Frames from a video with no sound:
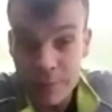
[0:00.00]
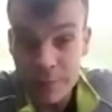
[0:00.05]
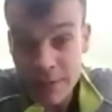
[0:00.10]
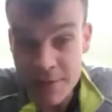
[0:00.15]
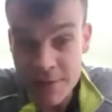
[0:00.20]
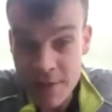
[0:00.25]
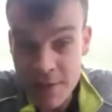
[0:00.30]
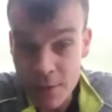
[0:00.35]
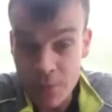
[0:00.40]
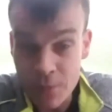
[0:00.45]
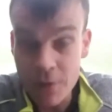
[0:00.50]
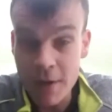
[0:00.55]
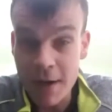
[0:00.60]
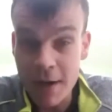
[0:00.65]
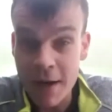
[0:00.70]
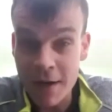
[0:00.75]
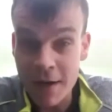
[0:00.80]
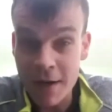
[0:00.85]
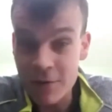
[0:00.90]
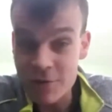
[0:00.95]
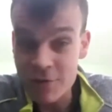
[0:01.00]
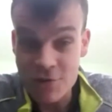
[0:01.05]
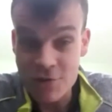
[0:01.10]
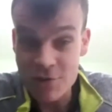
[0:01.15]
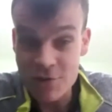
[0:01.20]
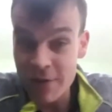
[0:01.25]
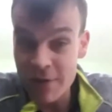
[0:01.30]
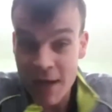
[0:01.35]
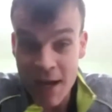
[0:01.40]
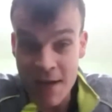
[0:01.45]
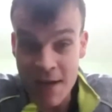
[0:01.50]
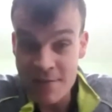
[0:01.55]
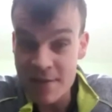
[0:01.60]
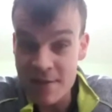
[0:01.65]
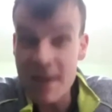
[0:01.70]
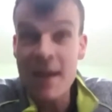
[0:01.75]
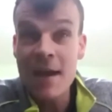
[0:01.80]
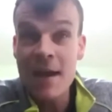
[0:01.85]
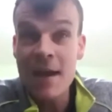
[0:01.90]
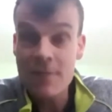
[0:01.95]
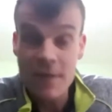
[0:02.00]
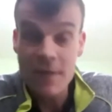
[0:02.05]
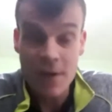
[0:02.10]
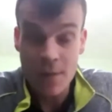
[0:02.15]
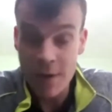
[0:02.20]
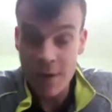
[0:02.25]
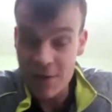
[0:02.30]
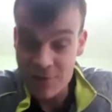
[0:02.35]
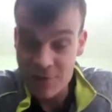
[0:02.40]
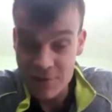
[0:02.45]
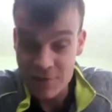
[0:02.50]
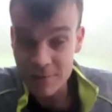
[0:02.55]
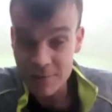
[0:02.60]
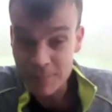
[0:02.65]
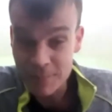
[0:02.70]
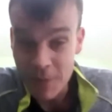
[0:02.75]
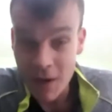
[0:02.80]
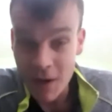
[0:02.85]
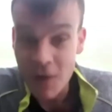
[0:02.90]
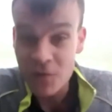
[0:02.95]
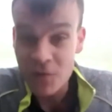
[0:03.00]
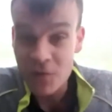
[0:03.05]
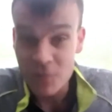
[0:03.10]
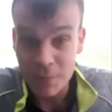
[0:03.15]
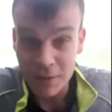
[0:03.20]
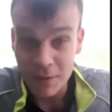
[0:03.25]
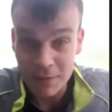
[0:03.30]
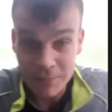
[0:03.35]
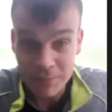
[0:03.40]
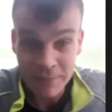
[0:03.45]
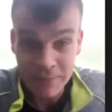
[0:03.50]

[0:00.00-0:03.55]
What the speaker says: that's how I learn. I ask every question possible.